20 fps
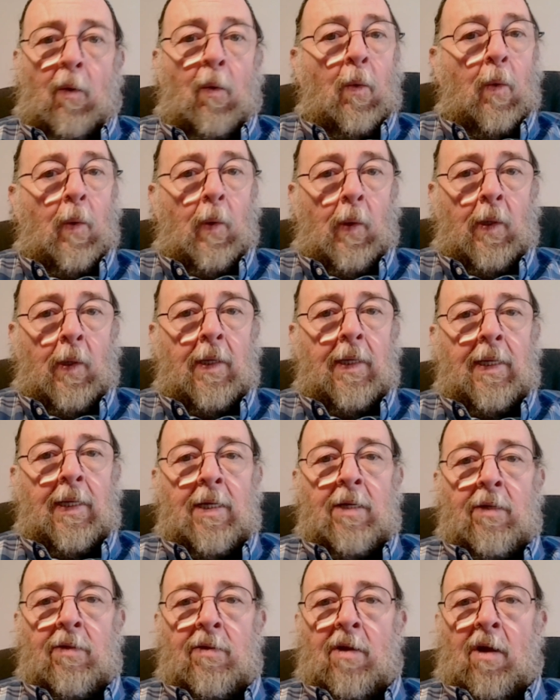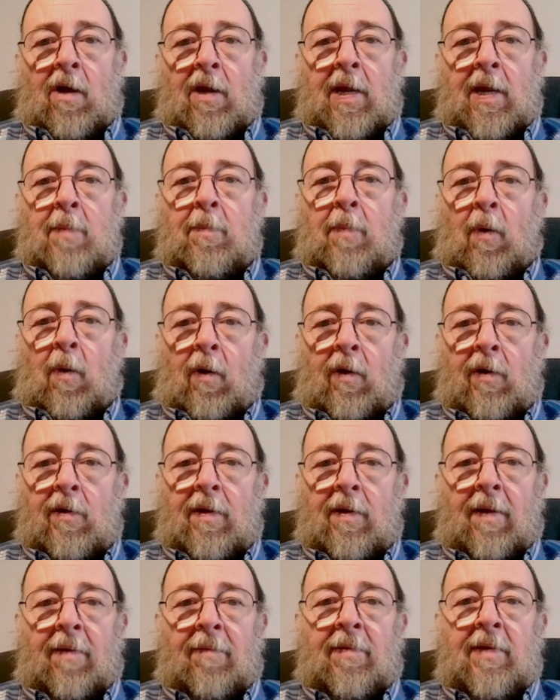or it is not a part
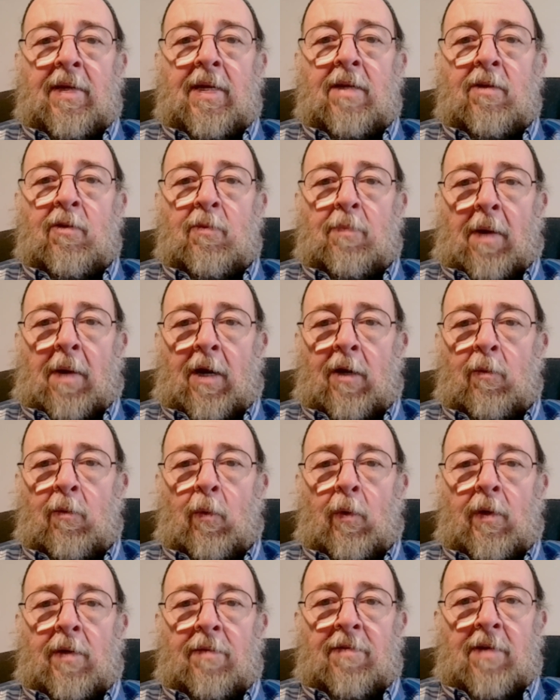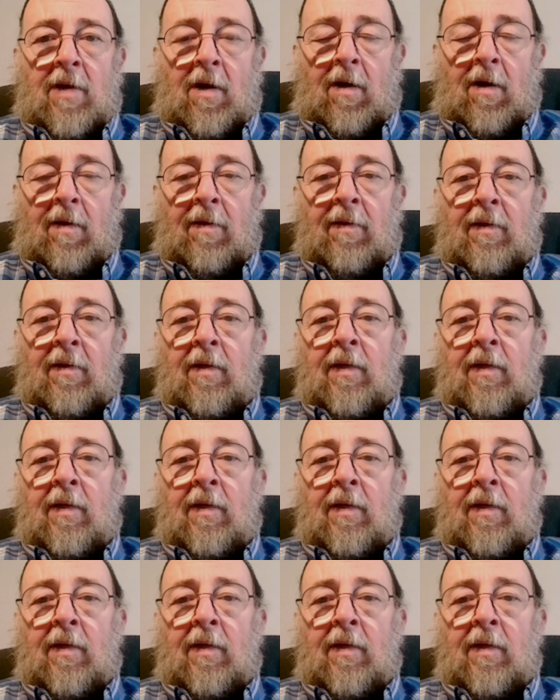of the inspired Word of Yah.